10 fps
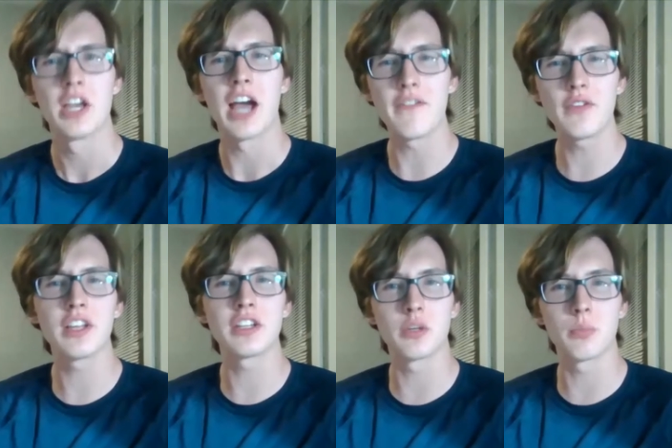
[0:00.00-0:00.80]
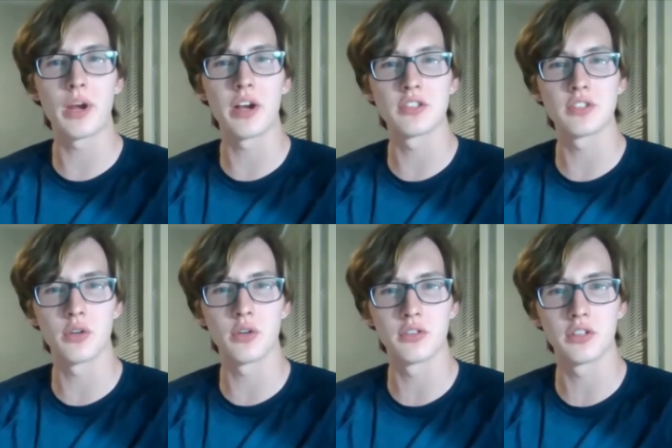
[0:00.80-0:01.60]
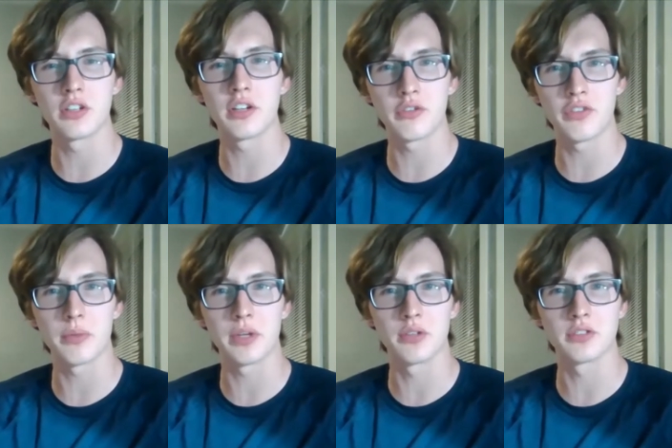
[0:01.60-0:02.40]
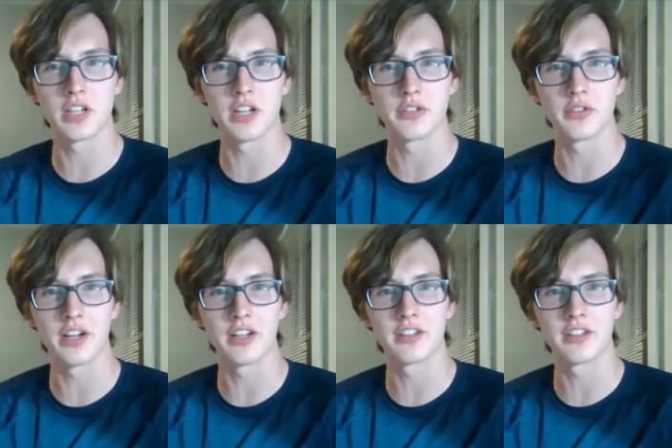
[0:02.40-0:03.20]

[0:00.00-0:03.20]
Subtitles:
I feel like your parents own your family owns guns, right?